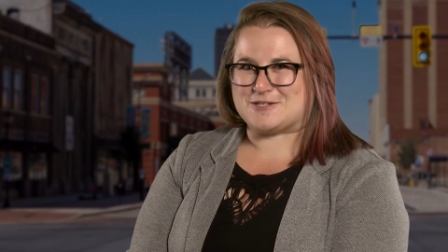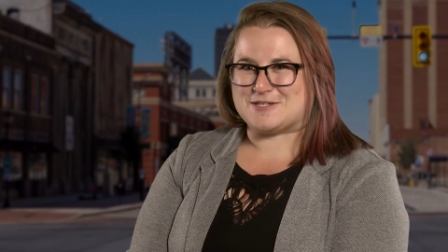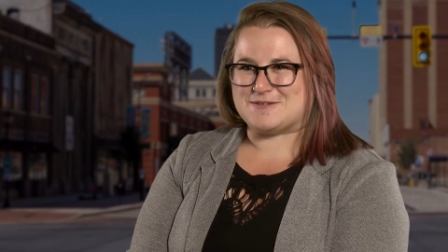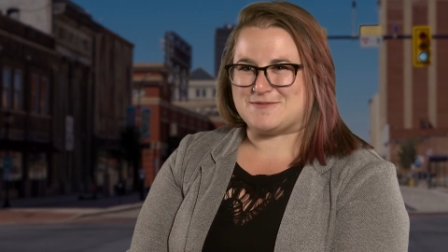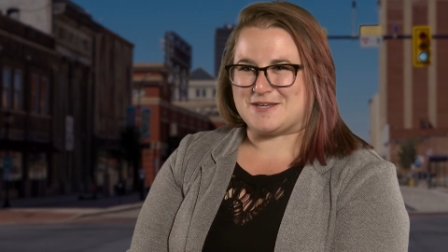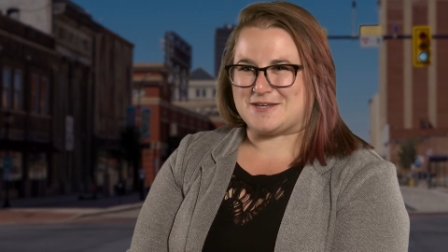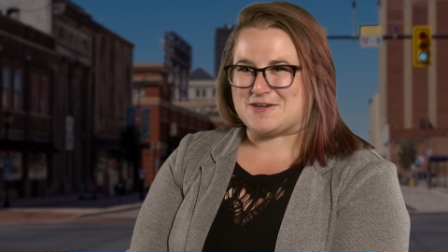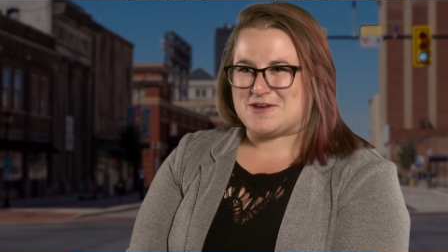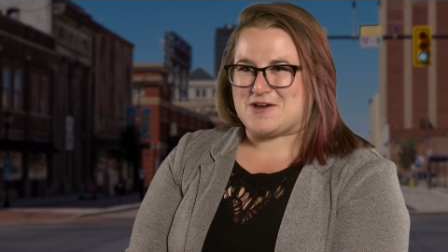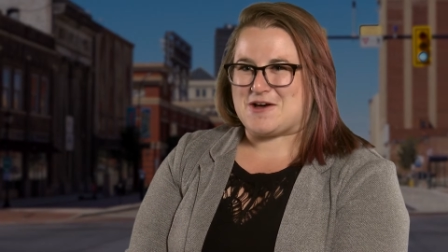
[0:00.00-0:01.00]
TV,
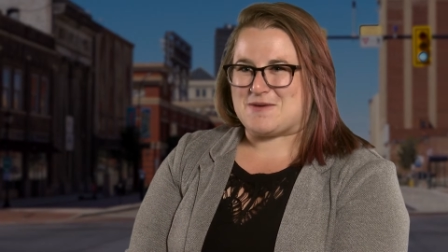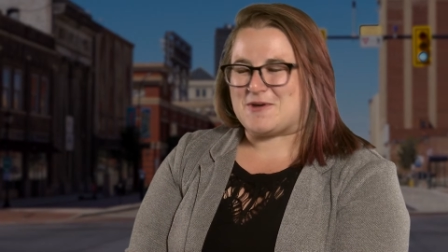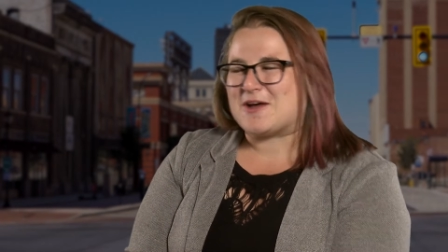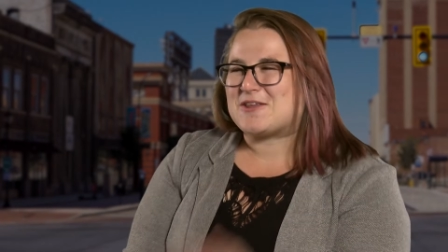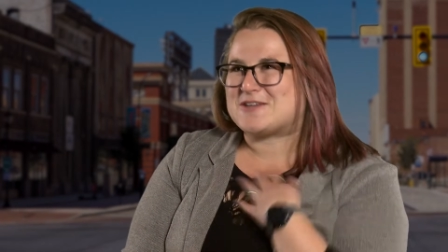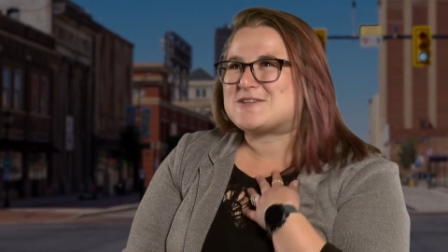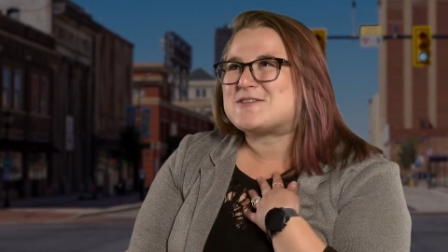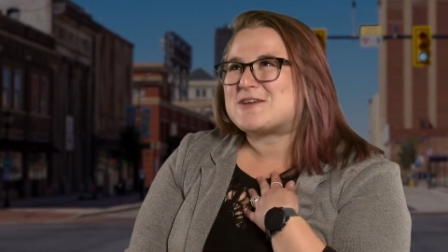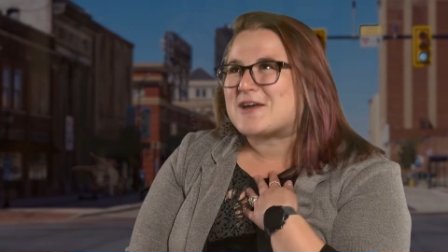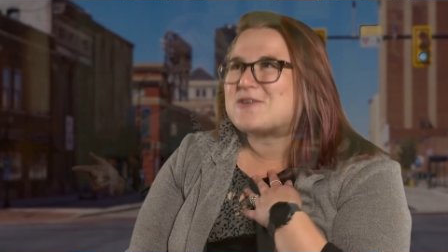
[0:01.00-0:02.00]
um, I like to
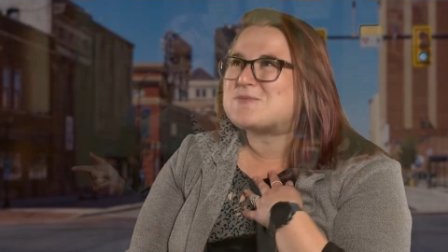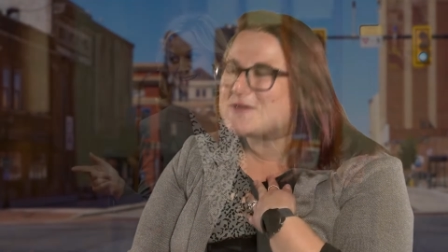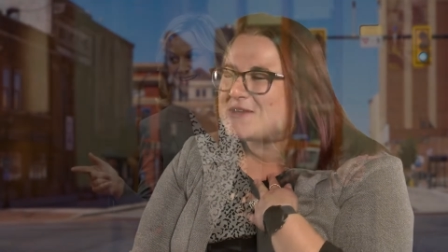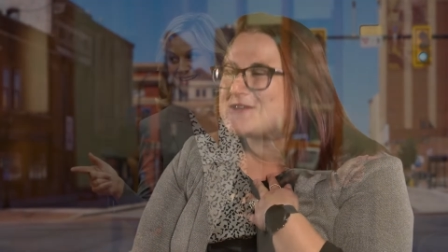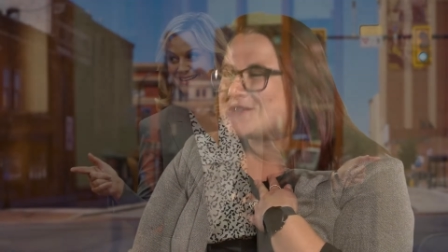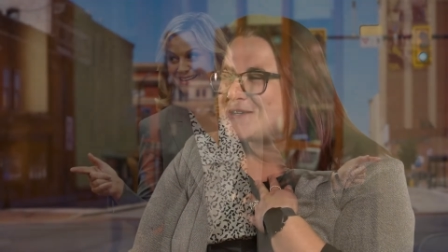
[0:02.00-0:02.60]
think I could be Leslie